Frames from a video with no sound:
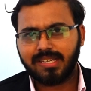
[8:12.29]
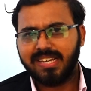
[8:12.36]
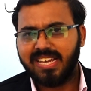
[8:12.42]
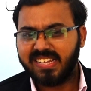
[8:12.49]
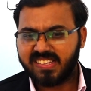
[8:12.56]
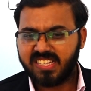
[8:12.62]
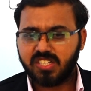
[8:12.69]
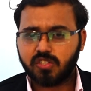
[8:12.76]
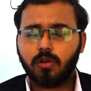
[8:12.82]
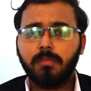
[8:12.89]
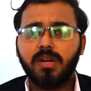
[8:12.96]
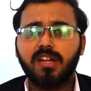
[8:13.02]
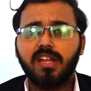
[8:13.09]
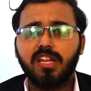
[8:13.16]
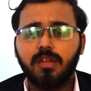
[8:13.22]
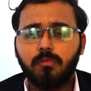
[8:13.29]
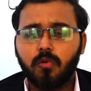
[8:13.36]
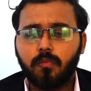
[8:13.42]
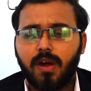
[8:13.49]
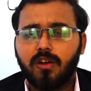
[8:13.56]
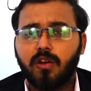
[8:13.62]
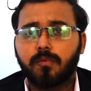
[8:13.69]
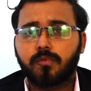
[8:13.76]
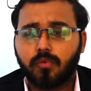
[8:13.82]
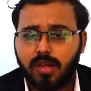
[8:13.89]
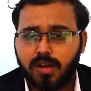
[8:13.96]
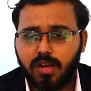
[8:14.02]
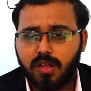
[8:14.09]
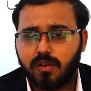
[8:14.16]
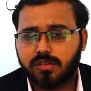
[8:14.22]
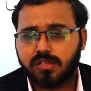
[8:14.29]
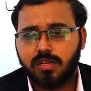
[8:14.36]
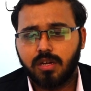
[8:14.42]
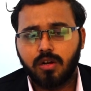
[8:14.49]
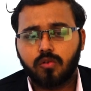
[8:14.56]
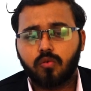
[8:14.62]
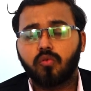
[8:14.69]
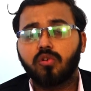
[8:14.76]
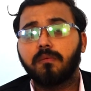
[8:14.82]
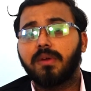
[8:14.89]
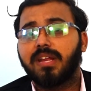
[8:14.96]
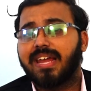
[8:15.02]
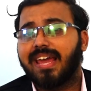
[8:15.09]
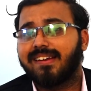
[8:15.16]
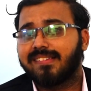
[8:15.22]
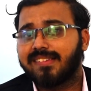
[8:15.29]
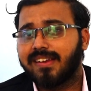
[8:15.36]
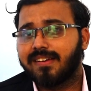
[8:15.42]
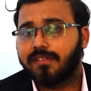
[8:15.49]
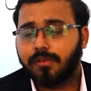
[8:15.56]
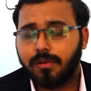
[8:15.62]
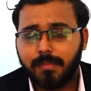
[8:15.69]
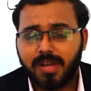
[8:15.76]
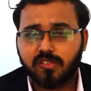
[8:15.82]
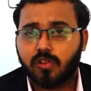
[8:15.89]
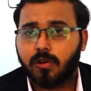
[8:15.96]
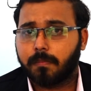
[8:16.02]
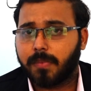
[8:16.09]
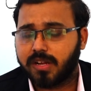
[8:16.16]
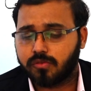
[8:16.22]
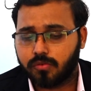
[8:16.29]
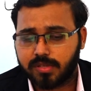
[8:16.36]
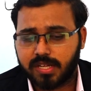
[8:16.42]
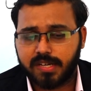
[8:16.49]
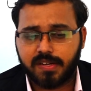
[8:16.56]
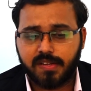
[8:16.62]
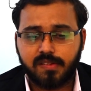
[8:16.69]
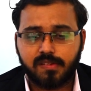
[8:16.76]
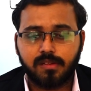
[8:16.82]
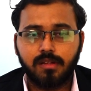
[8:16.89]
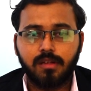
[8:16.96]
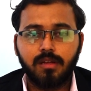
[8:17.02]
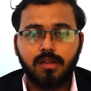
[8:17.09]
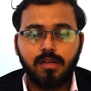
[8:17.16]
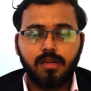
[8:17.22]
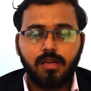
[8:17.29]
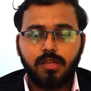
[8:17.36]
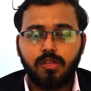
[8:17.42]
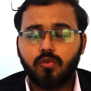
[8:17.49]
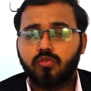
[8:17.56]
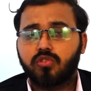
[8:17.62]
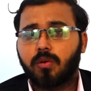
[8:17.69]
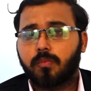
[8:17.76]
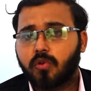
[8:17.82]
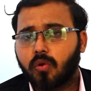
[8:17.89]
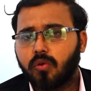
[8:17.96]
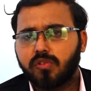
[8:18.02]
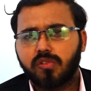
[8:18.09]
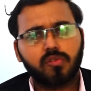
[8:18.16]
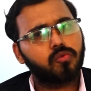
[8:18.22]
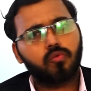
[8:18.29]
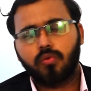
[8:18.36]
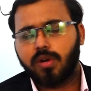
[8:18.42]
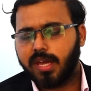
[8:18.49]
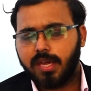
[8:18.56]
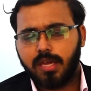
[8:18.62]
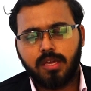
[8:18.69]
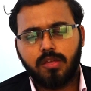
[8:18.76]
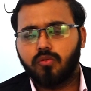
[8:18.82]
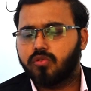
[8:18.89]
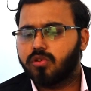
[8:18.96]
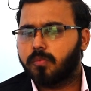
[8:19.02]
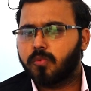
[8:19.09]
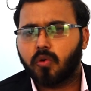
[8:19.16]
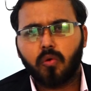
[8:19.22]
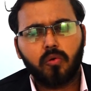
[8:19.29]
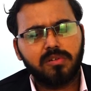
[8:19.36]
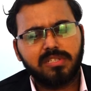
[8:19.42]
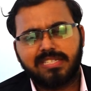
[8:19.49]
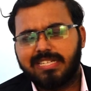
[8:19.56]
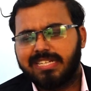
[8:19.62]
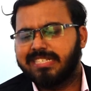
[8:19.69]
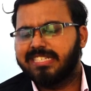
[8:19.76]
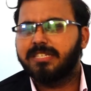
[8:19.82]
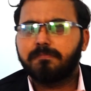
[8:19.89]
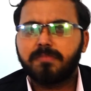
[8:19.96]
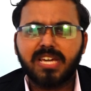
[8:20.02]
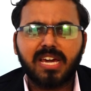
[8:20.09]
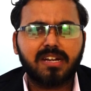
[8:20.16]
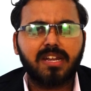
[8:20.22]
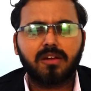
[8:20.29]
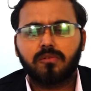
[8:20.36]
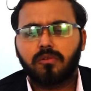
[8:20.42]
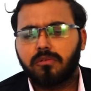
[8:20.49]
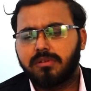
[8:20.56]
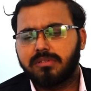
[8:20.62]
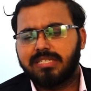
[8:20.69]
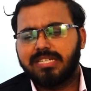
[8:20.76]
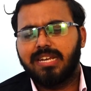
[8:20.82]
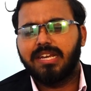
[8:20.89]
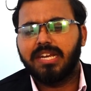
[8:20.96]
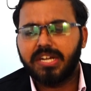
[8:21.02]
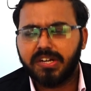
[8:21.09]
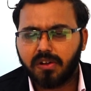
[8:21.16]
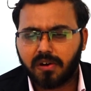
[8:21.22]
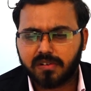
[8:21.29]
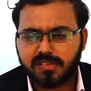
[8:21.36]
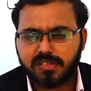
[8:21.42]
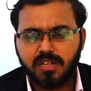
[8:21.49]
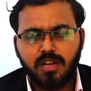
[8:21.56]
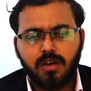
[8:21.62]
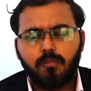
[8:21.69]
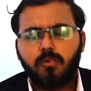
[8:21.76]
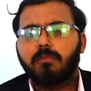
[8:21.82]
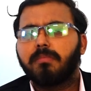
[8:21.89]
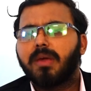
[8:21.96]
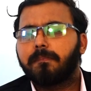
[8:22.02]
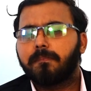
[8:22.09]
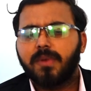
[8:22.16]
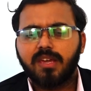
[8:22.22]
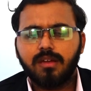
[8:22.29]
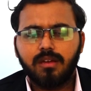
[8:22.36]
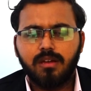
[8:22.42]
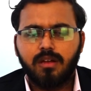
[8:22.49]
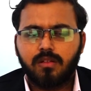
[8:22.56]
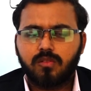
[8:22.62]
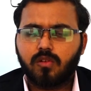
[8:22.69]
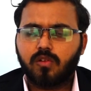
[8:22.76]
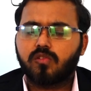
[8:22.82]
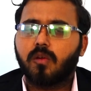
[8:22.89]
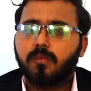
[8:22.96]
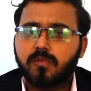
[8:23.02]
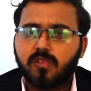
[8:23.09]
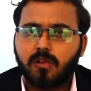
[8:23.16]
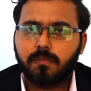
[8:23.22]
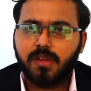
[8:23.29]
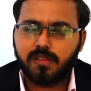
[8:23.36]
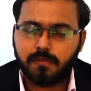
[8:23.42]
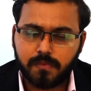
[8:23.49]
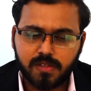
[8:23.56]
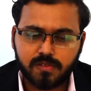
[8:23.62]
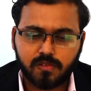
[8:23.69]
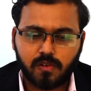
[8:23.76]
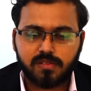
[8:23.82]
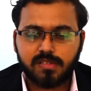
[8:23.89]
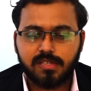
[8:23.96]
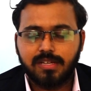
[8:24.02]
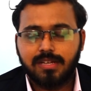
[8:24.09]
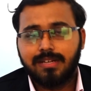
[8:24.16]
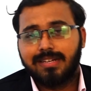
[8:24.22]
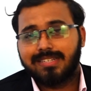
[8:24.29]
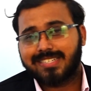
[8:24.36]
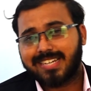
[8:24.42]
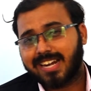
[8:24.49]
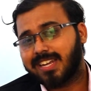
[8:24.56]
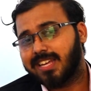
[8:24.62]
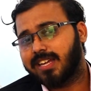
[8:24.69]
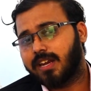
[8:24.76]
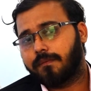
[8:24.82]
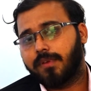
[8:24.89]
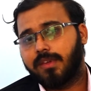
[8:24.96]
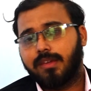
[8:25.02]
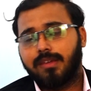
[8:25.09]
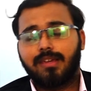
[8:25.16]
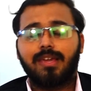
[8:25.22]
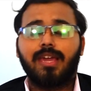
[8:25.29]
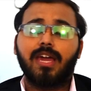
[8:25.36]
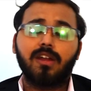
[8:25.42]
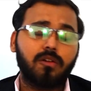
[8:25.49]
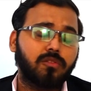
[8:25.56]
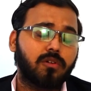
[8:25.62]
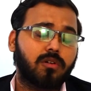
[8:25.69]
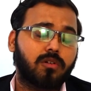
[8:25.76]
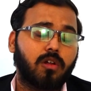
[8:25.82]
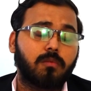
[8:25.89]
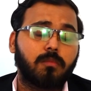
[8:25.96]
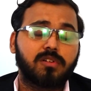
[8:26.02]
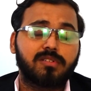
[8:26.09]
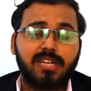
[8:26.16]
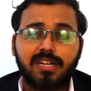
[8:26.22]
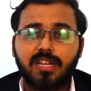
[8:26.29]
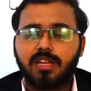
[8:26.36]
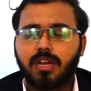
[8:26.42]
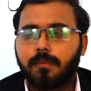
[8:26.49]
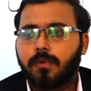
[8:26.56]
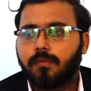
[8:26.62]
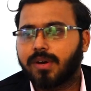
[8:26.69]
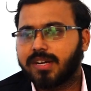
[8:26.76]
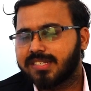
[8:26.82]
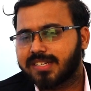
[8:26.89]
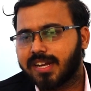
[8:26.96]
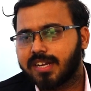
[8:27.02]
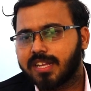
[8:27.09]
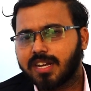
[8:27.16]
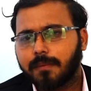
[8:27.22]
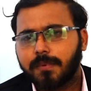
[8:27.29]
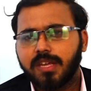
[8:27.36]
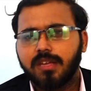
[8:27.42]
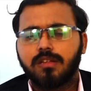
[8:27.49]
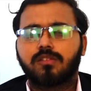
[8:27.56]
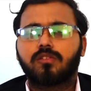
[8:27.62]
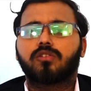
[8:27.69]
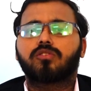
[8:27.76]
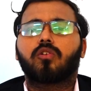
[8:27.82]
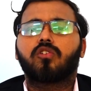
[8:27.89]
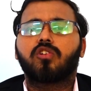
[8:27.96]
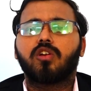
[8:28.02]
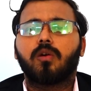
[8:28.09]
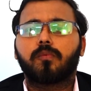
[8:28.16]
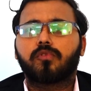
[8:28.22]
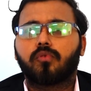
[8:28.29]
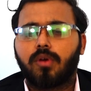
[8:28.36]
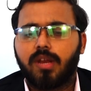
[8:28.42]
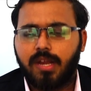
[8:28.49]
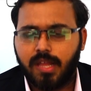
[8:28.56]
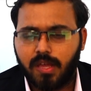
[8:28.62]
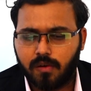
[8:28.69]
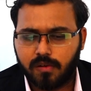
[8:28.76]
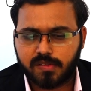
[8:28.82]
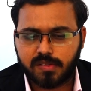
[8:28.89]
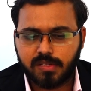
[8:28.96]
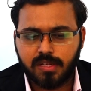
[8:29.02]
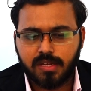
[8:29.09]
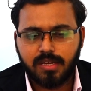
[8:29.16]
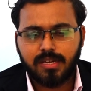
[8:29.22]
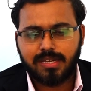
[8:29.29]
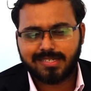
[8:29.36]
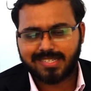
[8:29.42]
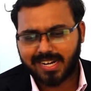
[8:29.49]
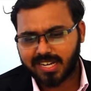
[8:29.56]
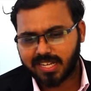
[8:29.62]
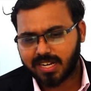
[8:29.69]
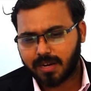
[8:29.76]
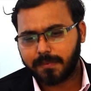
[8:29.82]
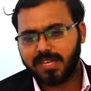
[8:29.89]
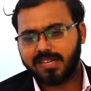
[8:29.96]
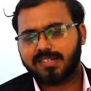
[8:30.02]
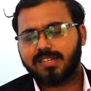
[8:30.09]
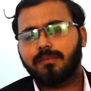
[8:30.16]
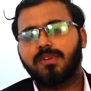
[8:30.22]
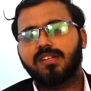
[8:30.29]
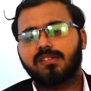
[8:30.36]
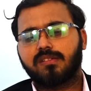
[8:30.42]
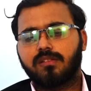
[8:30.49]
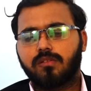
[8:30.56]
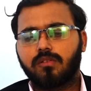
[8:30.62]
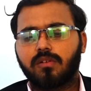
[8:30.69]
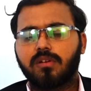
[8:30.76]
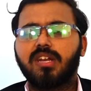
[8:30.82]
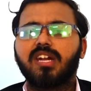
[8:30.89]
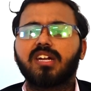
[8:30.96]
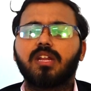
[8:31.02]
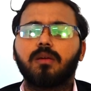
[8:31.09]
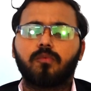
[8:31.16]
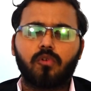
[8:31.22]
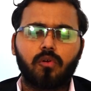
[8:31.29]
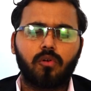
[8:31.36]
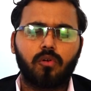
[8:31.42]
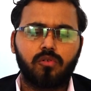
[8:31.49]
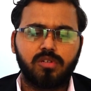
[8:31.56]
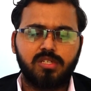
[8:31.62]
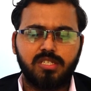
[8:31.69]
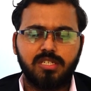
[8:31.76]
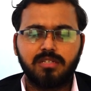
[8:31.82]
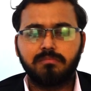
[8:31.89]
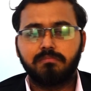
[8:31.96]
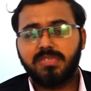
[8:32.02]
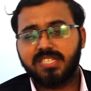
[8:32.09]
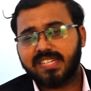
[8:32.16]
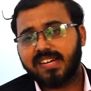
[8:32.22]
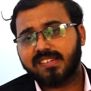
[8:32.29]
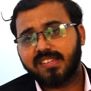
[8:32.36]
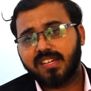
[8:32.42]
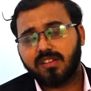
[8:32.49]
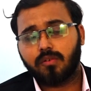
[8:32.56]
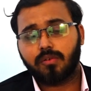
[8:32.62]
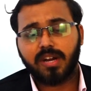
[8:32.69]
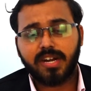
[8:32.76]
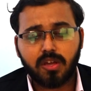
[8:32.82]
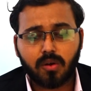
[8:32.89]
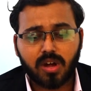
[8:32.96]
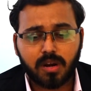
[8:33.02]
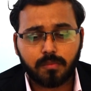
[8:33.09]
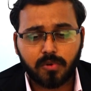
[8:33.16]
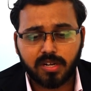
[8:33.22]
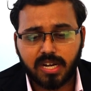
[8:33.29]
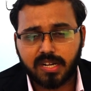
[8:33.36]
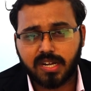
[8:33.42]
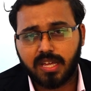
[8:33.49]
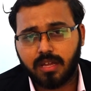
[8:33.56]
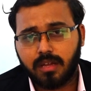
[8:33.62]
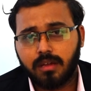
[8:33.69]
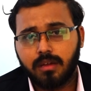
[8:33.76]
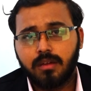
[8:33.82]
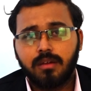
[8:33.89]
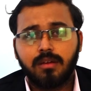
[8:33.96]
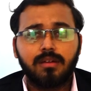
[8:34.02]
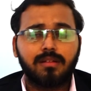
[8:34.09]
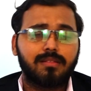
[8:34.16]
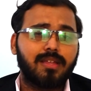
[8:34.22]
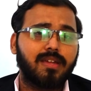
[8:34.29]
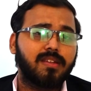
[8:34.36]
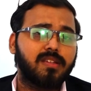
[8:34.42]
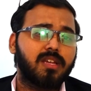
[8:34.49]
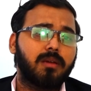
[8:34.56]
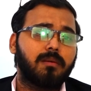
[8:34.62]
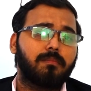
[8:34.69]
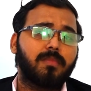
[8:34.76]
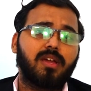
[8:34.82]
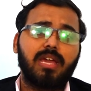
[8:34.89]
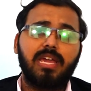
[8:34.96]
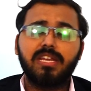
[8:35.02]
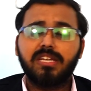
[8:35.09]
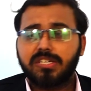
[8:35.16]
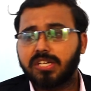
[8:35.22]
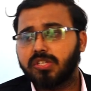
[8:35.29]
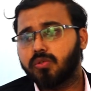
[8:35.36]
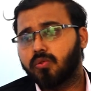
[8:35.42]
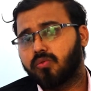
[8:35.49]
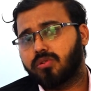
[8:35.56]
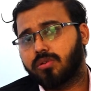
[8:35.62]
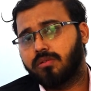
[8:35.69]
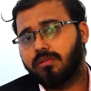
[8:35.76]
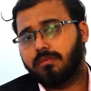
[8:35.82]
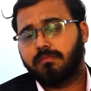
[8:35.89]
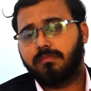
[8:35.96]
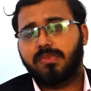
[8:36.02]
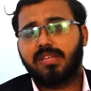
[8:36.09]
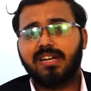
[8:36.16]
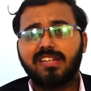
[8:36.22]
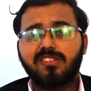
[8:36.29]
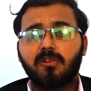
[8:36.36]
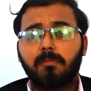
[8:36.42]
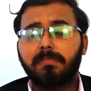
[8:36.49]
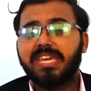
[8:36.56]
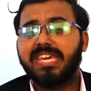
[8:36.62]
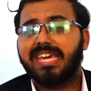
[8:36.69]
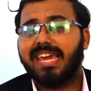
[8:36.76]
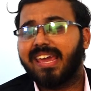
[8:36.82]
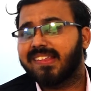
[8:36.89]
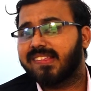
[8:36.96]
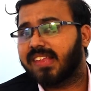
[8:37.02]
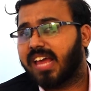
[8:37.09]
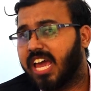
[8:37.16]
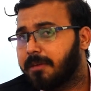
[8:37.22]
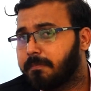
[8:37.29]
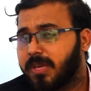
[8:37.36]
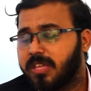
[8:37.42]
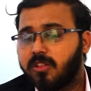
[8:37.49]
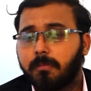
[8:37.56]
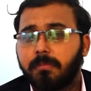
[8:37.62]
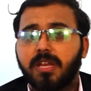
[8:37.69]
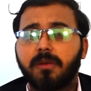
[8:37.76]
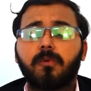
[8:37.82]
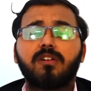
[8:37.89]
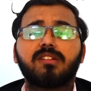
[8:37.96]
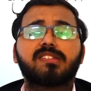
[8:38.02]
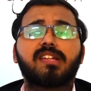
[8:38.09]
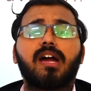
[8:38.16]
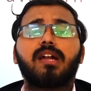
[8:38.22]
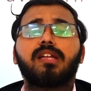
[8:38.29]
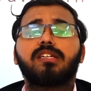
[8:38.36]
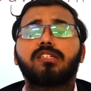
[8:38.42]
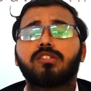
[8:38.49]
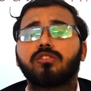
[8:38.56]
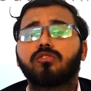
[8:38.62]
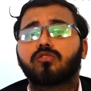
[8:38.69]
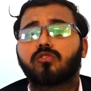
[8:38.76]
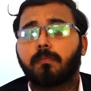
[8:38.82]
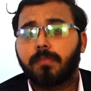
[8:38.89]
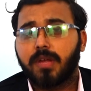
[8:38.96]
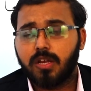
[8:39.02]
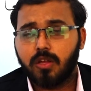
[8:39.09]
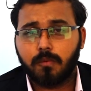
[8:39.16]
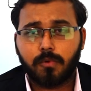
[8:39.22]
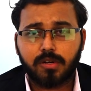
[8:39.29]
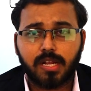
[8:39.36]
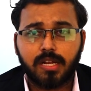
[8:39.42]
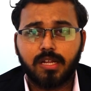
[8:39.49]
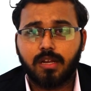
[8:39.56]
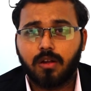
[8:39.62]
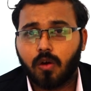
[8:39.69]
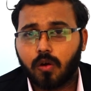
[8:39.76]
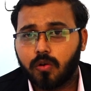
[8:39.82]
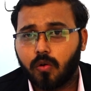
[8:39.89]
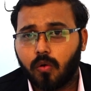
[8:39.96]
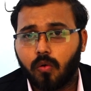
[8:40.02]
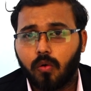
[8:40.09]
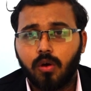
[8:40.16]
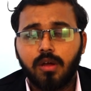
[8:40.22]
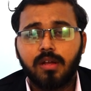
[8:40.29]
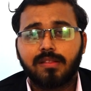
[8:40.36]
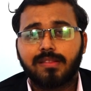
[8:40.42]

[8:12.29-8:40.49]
A systematic removal of soil layers to reveal ancient remains or past societies. Use of drones today, use of drones, GPR technology, LIDARs for mapping the subsurface features. Stratigraphy, another term of stratigraphy. What is stratigraphy? The study of soil layers. Stratigraphy establishes the relative chronology. Besides that, the radiocarbon dating, there is a institute, that is the BSIP, the Birbal Sahani Institute of Paleobotany, Lucknow.